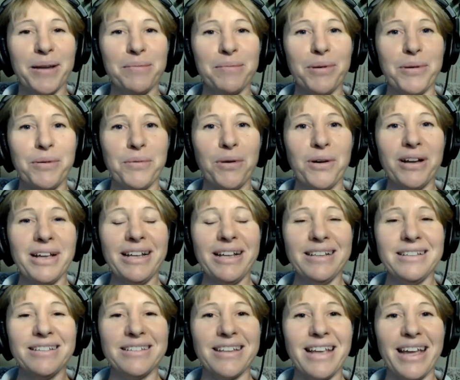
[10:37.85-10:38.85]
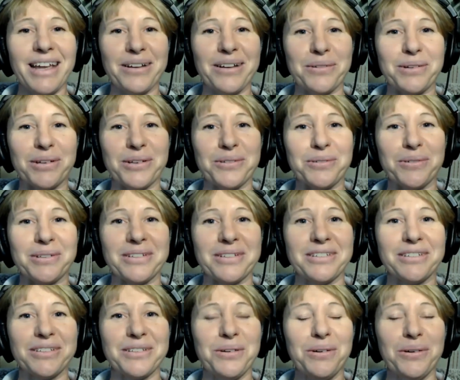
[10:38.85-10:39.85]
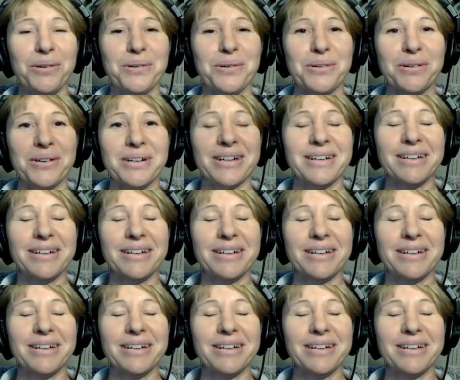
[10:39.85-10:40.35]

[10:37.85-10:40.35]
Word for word: But what he said, which was so,